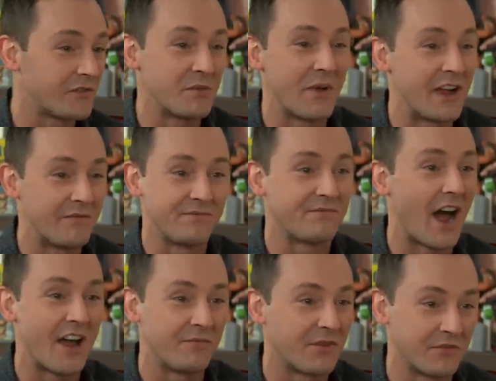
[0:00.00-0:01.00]
You pay
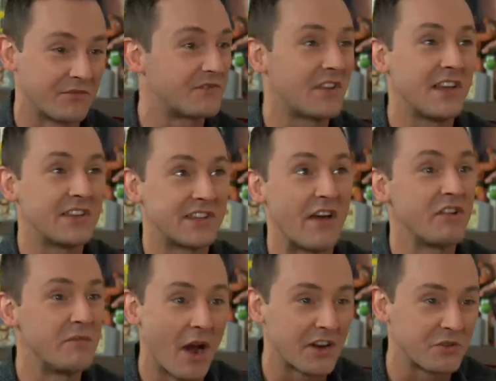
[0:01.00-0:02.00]
$5 or
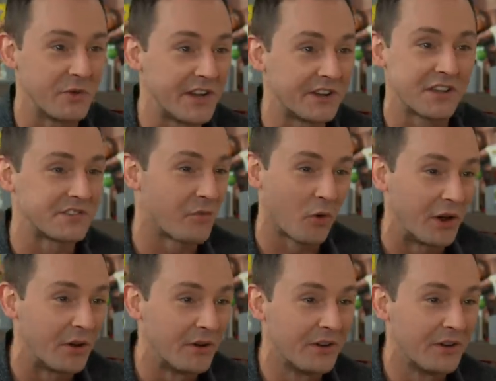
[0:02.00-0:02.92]
$7 a week, it does it for you.